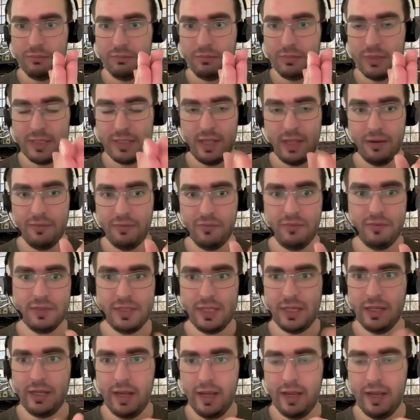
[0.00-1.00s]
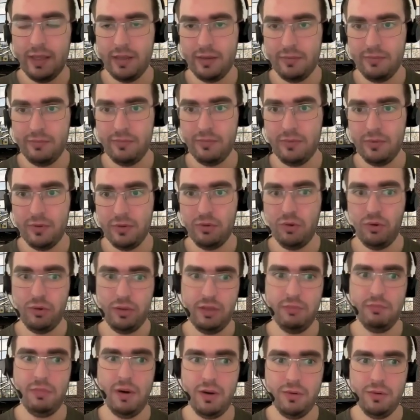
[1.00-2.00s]
stuff that I have
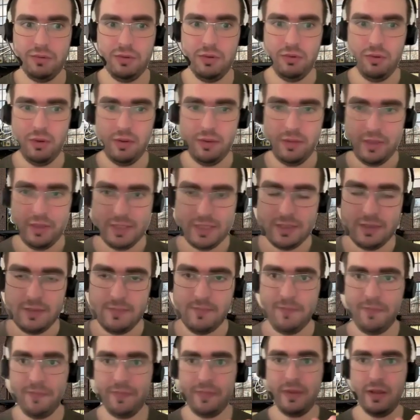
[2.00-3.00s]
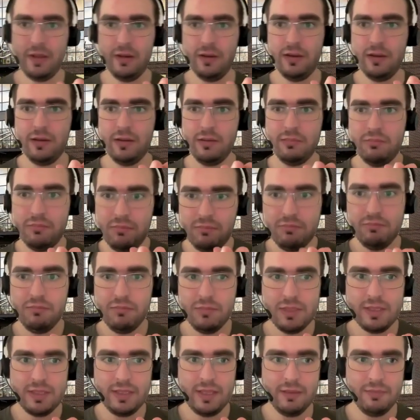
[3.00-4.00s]
talked about during this
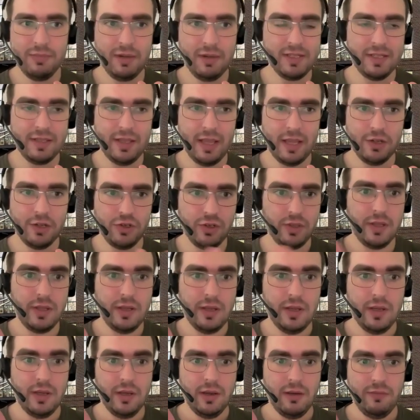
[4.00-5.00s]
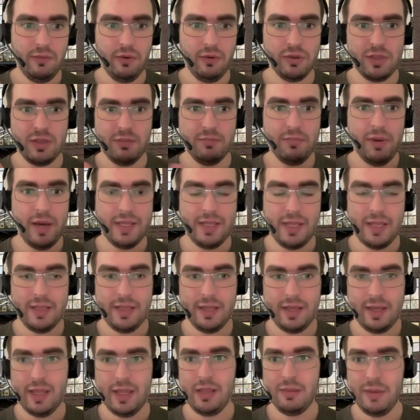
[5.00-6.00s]
presentation. First,
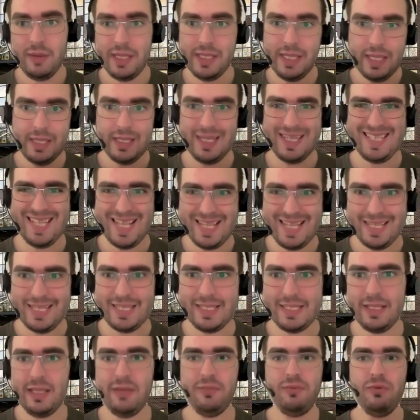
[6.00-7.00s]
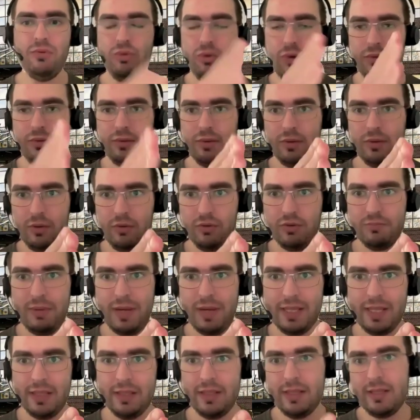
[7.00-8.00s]
pydantic and pydantic settings. If you don't use
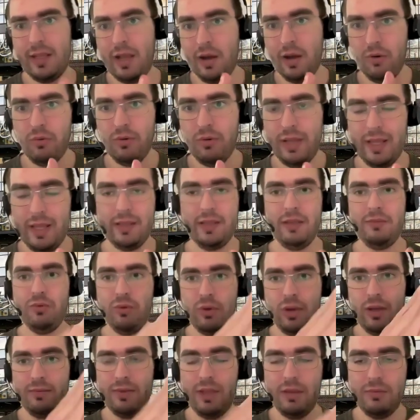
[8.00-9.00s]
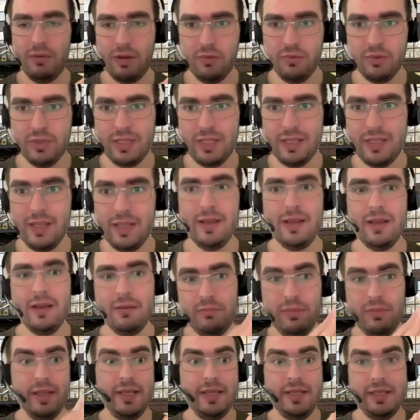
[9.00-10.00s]
pydantic now, and if you have never used it,
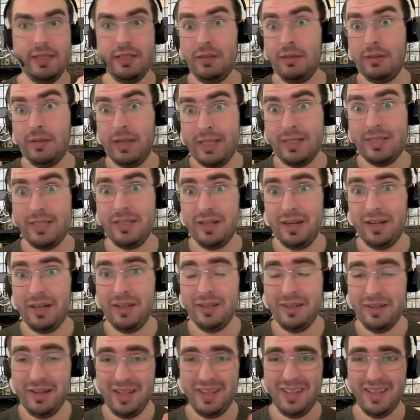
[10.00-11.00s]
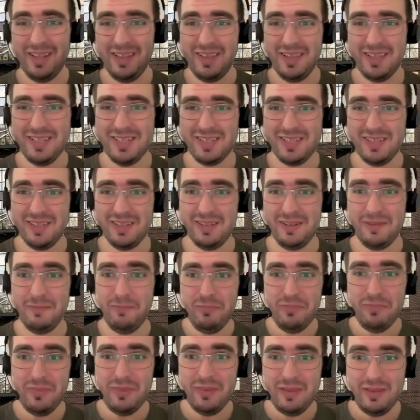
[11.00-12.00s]
please consider reading this
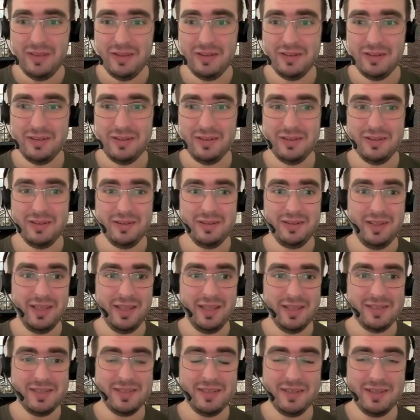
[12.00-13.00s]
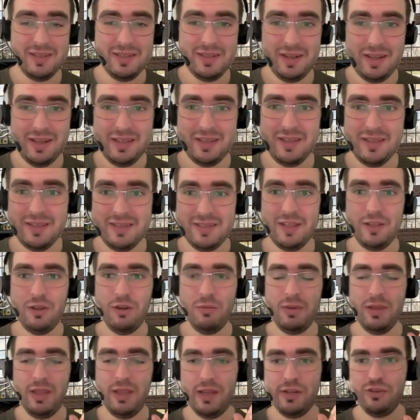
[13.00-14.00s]
links, read the
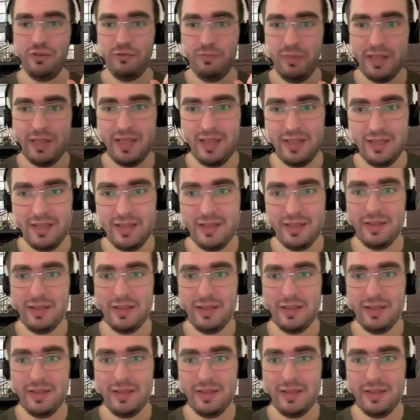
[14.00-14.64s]
documentation of pydantic